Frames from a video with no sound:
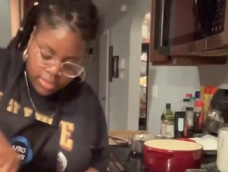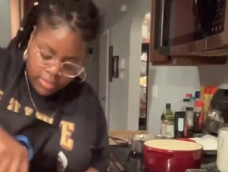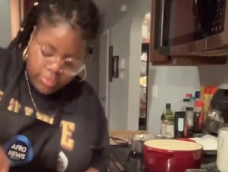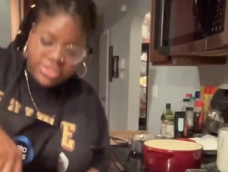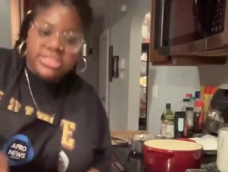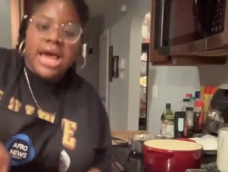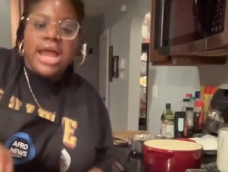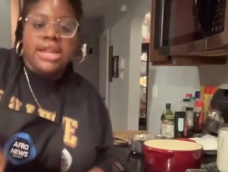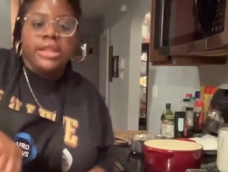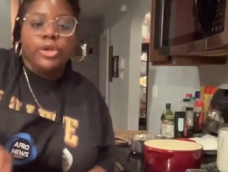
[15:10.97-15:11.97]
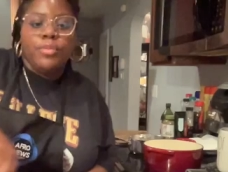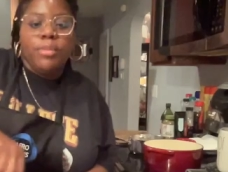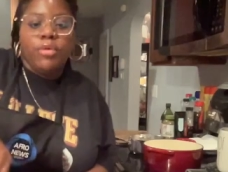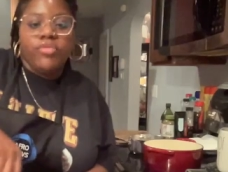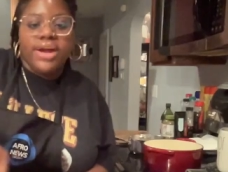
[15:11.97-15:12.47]
We just added a little bit
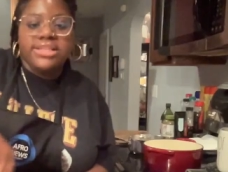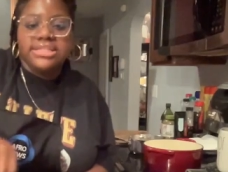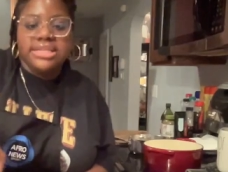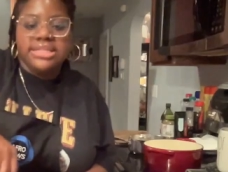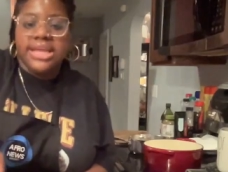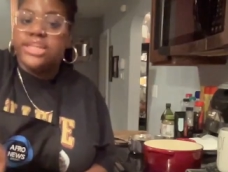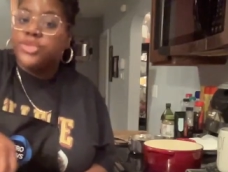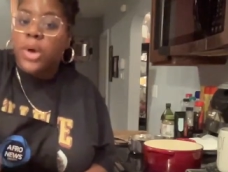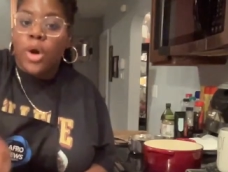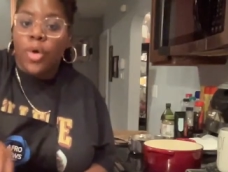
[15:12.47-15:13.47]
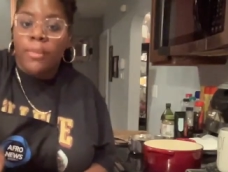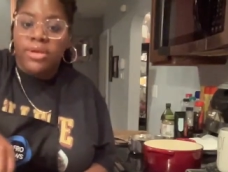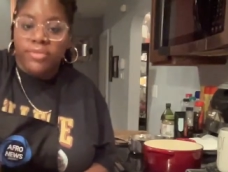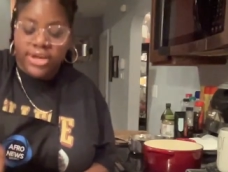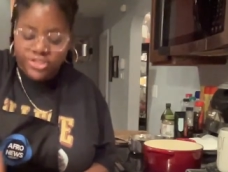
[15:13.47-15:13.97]
more ranch seasoning into our homemade
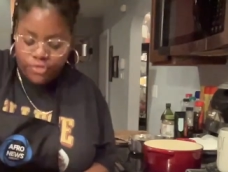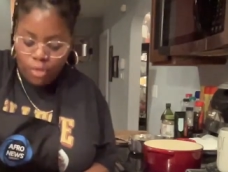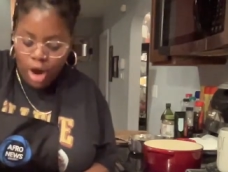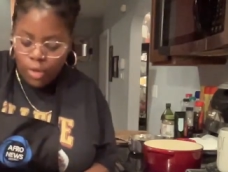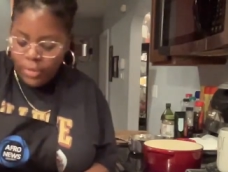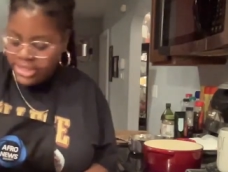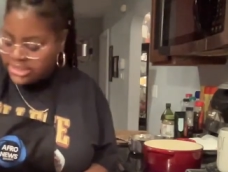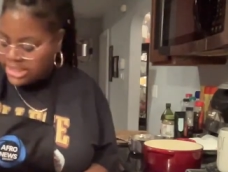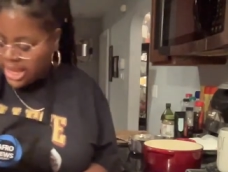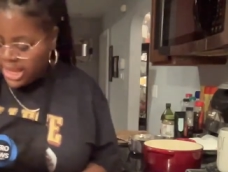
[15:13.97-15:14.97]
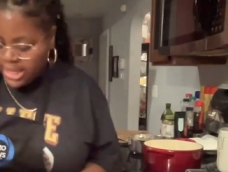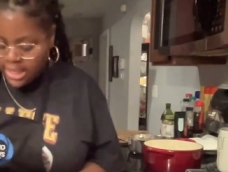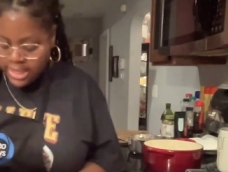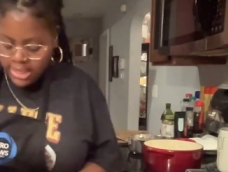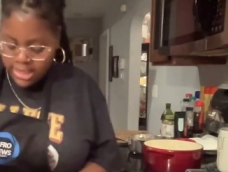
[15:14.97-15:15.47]
ranch for our wings tonight.
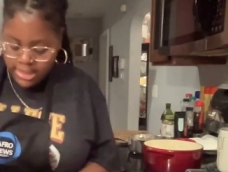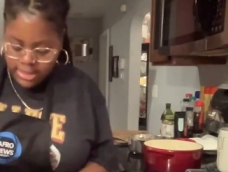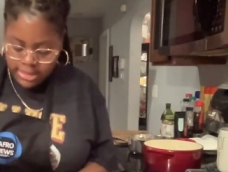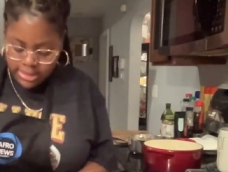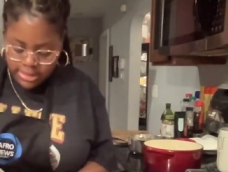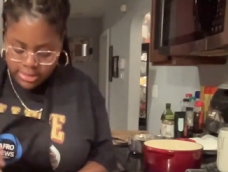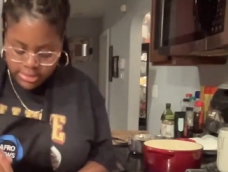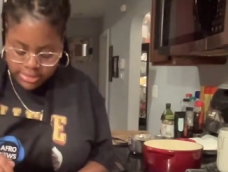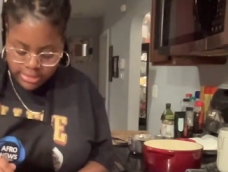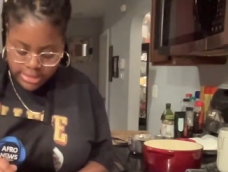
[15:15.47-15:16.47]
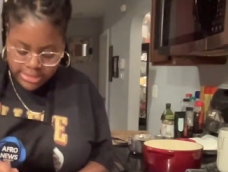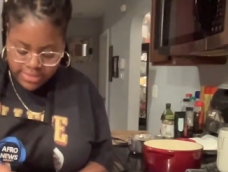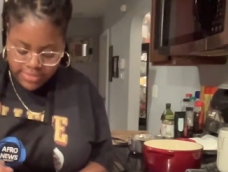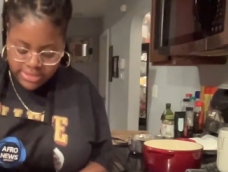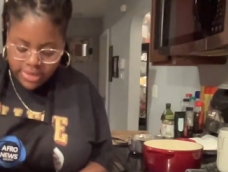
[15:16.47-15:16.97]
So let's give
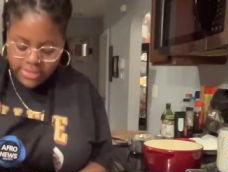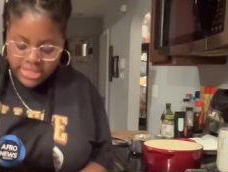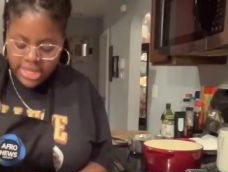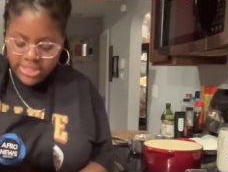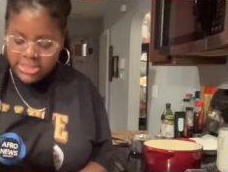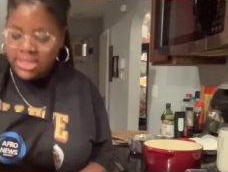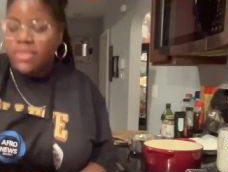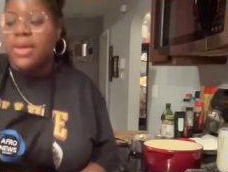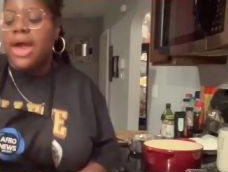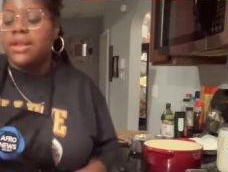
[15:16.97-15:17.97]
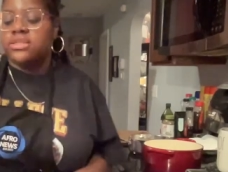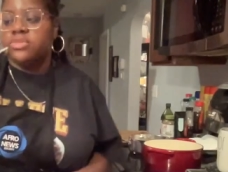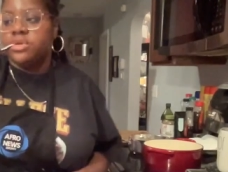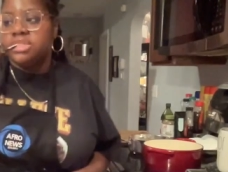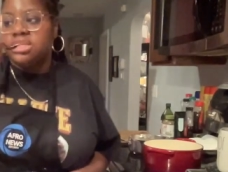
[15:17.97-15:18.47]
this another taste. Now we added in some
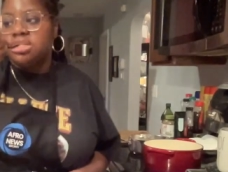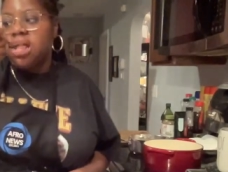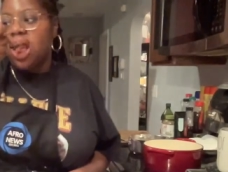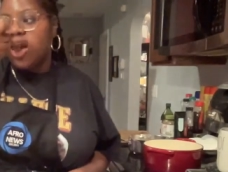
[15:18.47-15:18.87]
more seasoning.